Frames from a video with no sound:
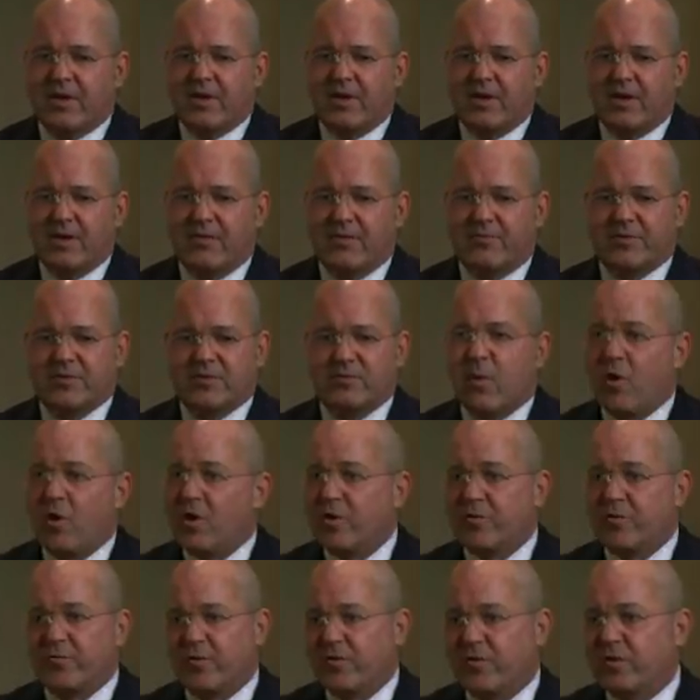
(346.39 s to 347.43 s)
of
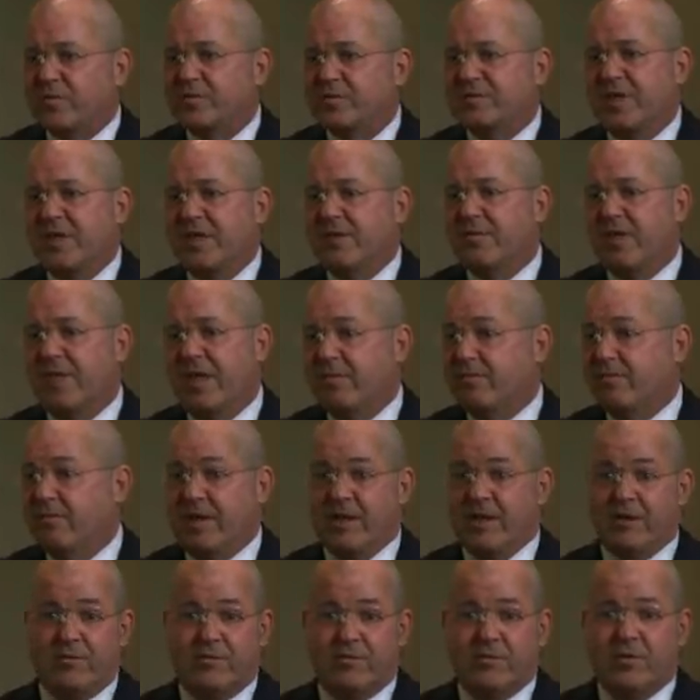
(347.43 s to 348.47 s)
smaller firms that
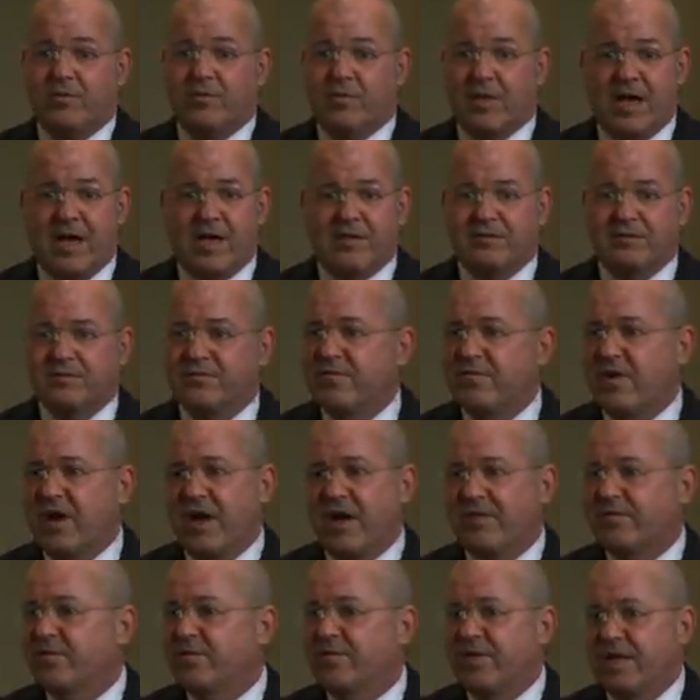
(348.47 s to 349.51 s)
in
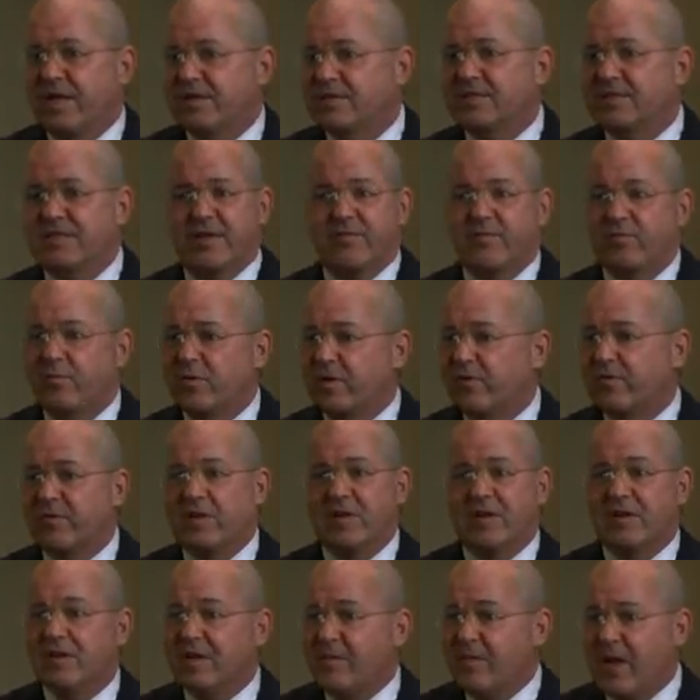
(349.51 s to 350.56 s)
2005, 2007 would have
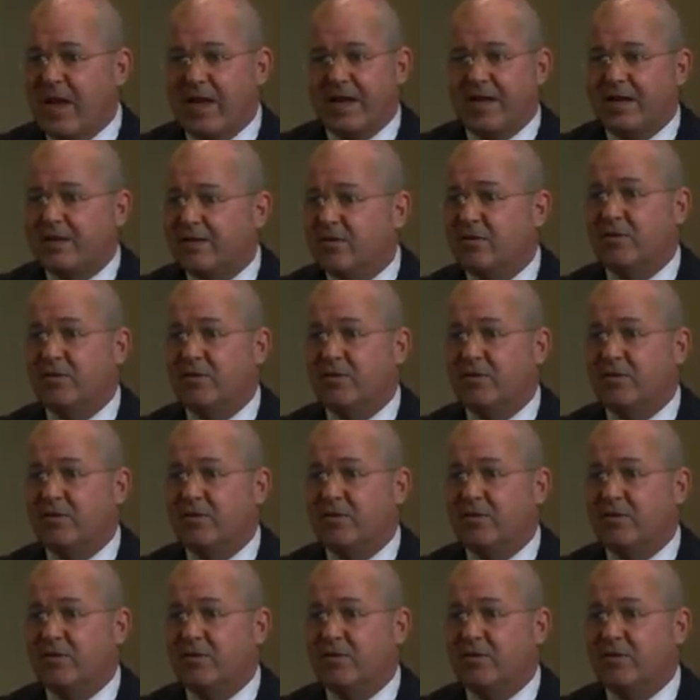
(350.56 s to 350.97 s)
clearly made it,